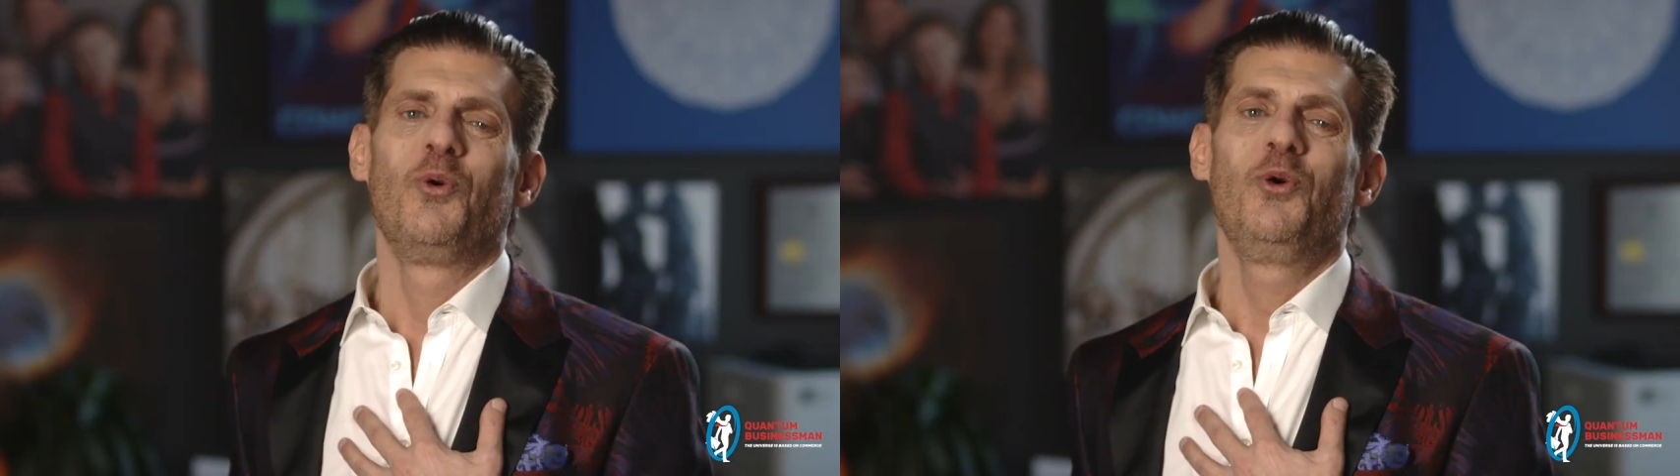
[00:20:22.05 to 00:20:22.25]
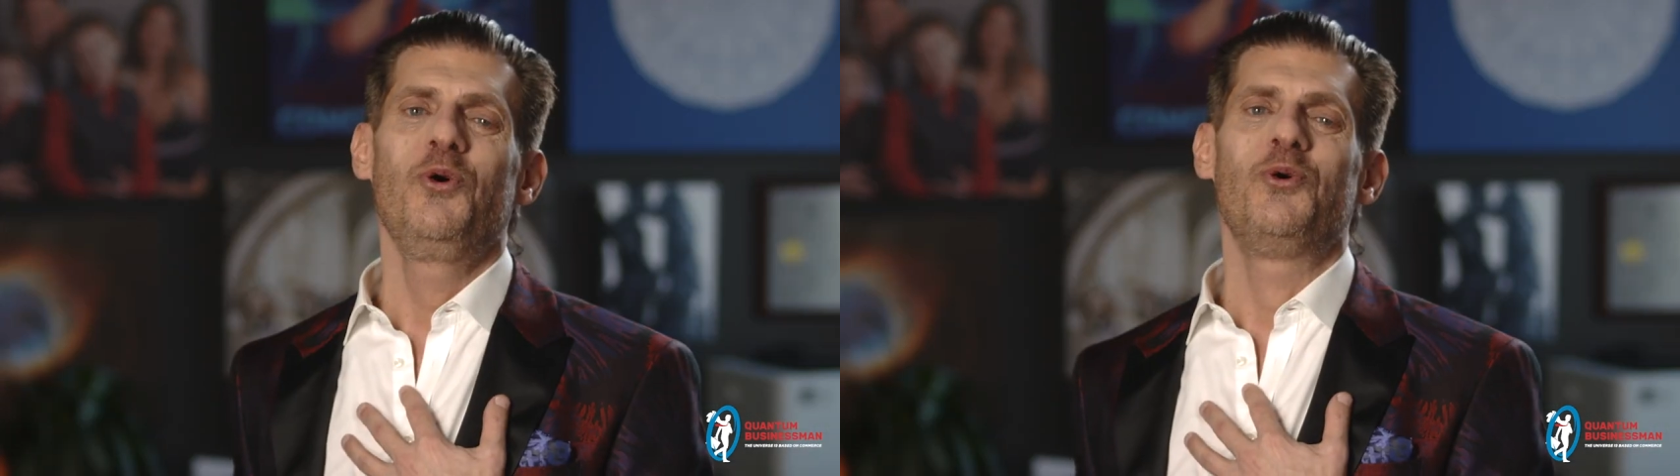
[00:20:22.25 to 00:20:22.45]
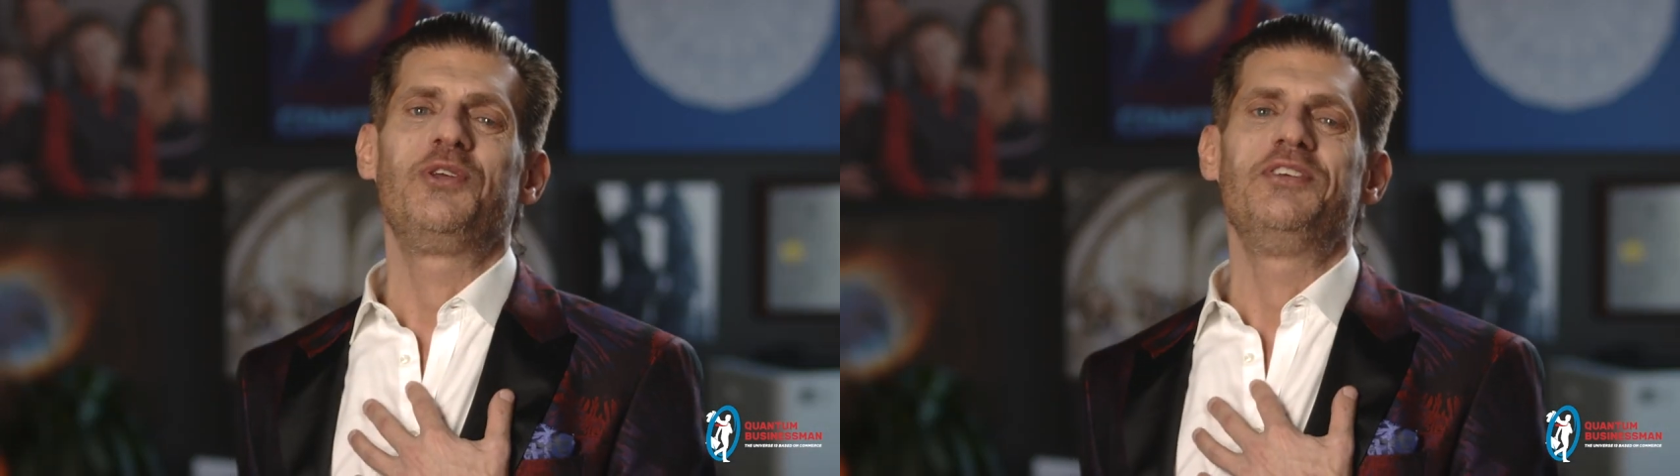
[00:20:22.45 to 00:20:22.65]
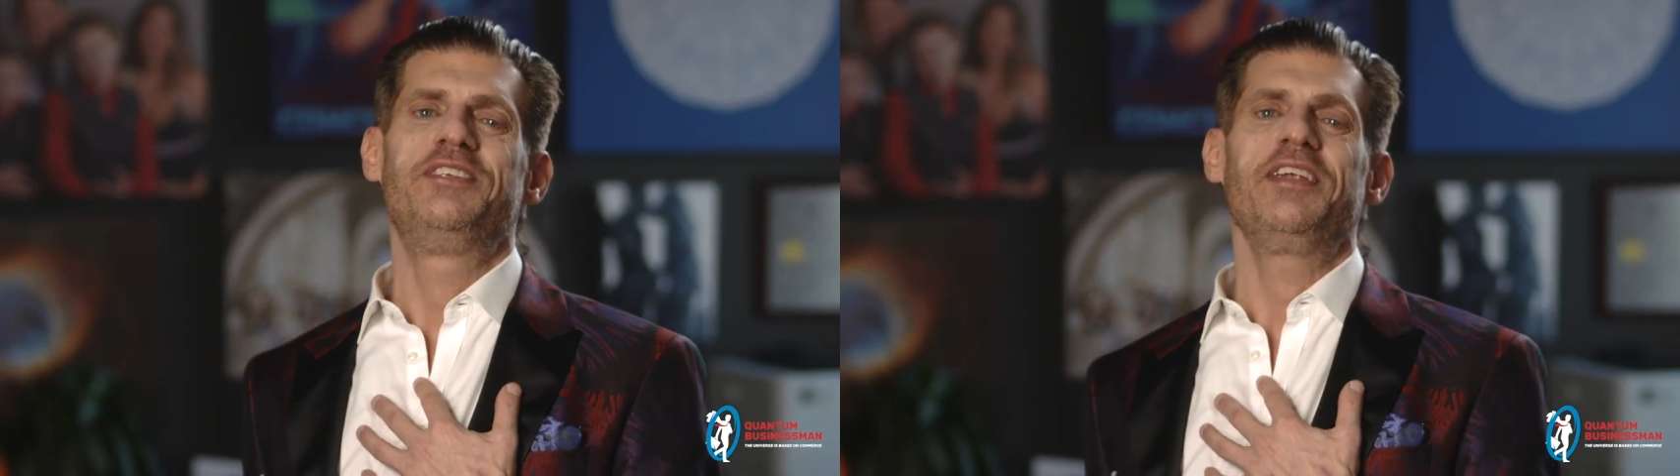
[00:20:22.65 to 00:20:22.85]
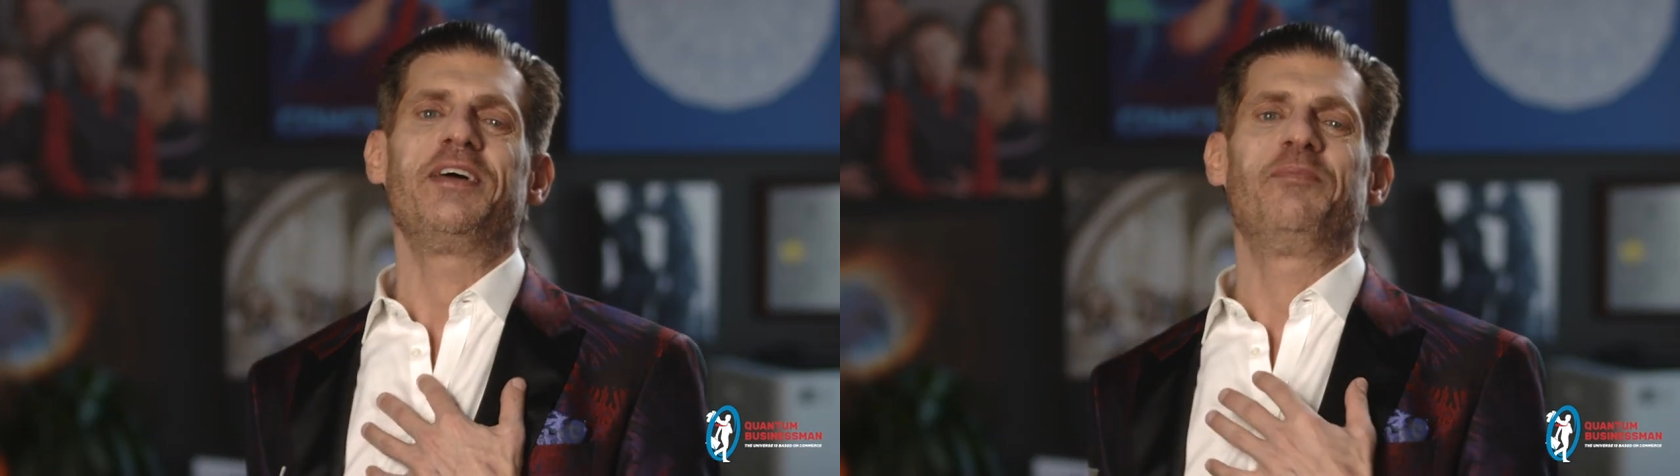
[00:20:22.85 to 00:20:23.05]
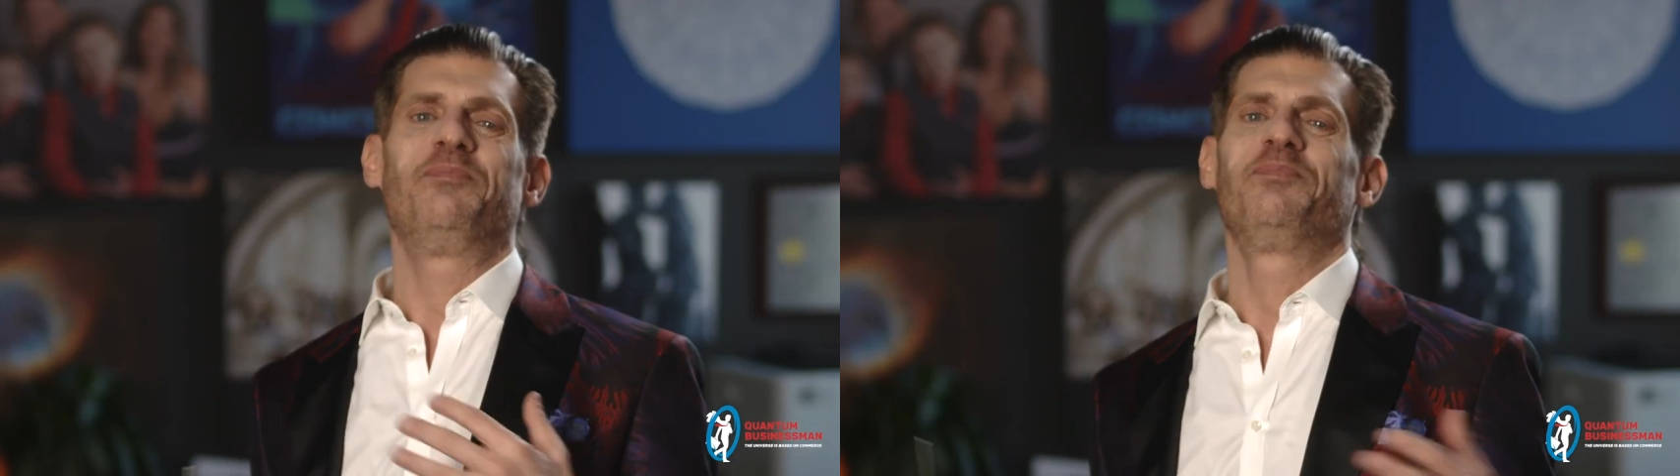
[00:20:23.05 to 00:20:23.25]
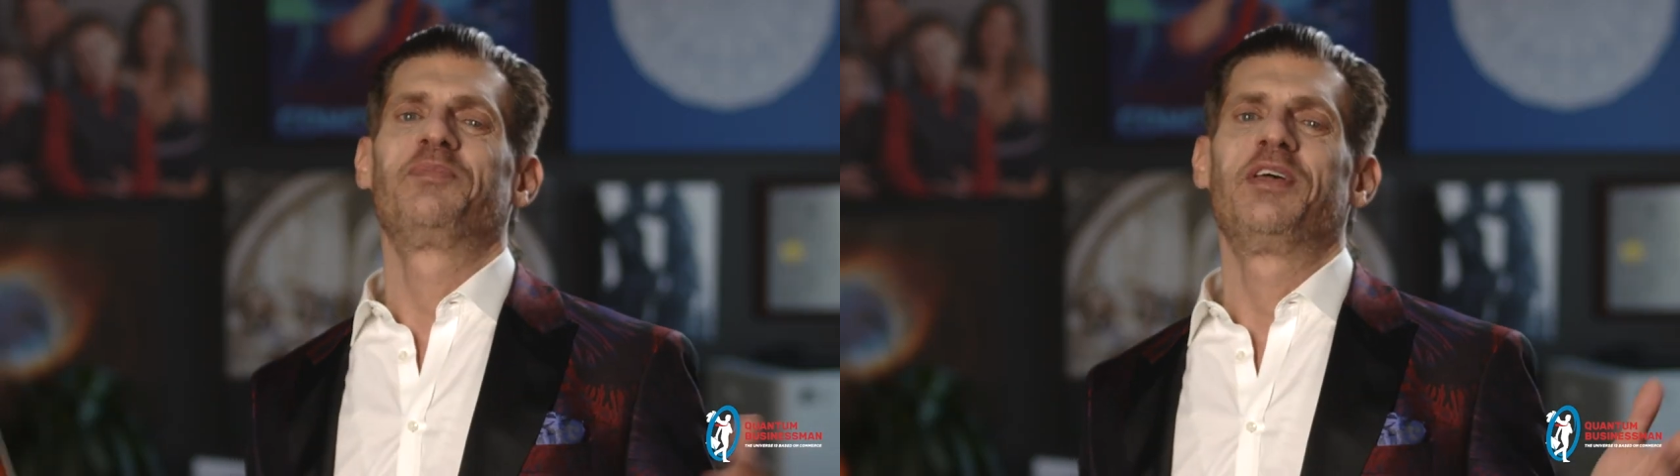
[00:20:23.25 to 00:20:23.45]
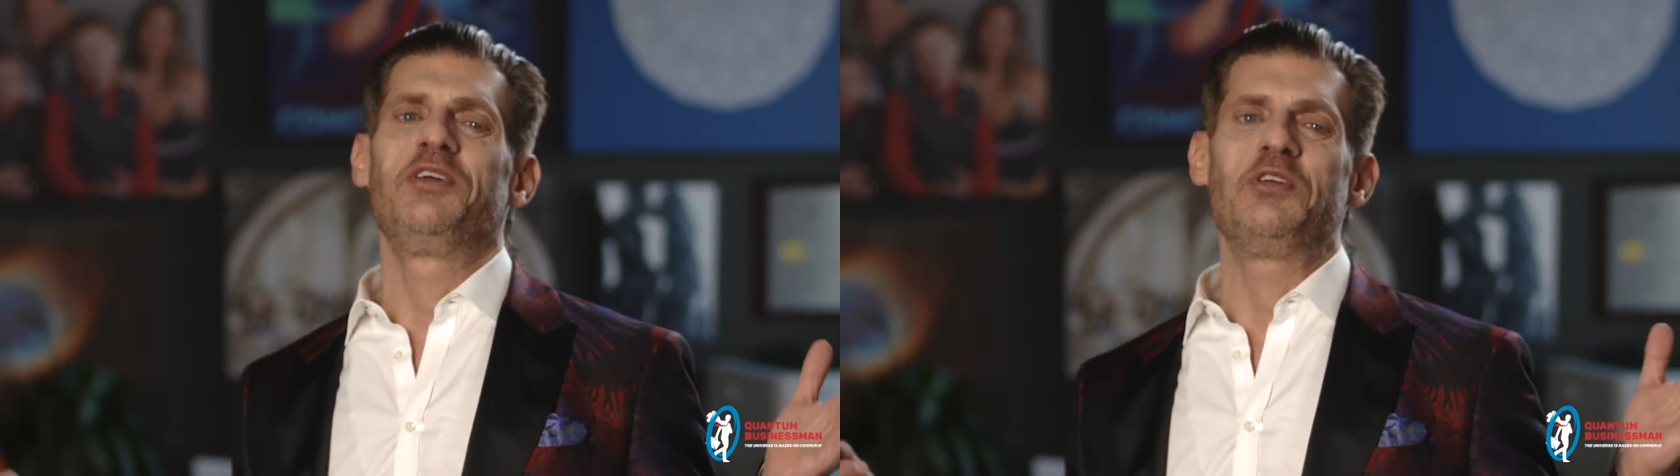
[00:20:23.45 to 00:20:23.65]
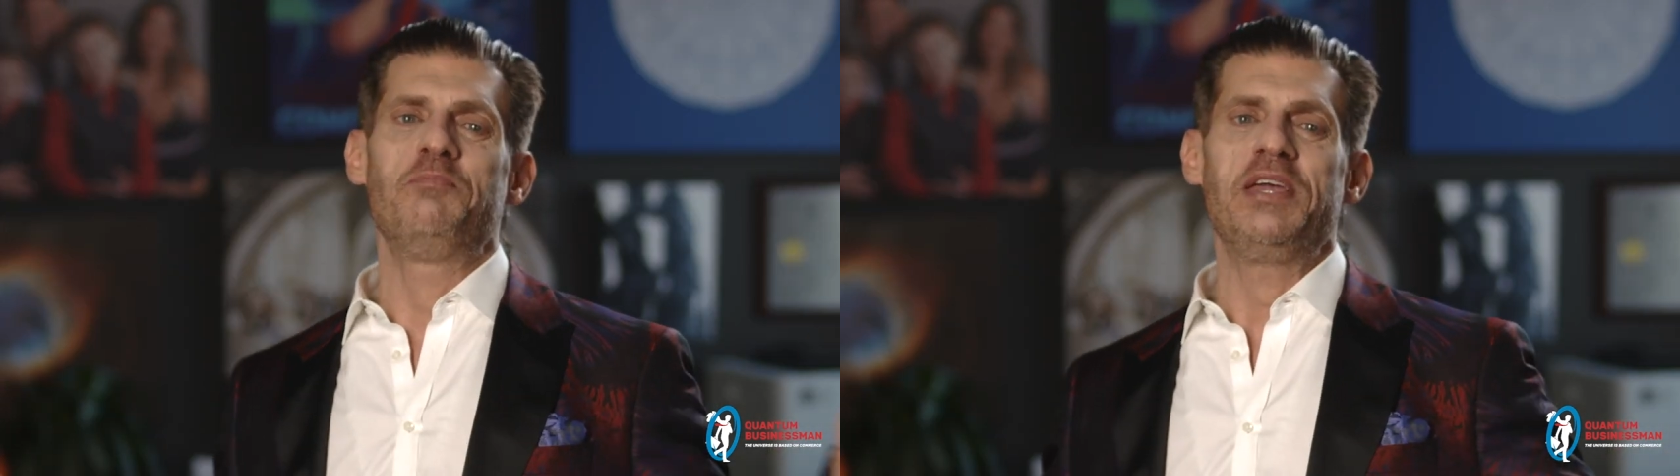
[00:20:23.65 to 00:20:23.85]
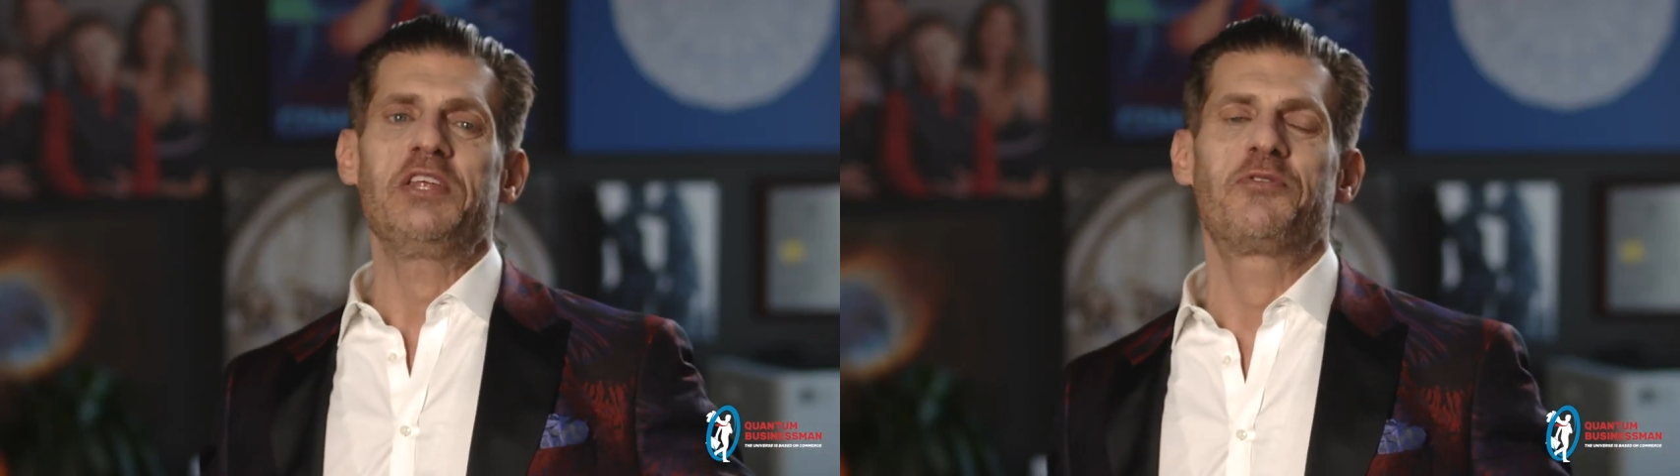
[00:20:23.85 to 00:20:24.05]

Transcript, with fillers: Whoo, you did it! You made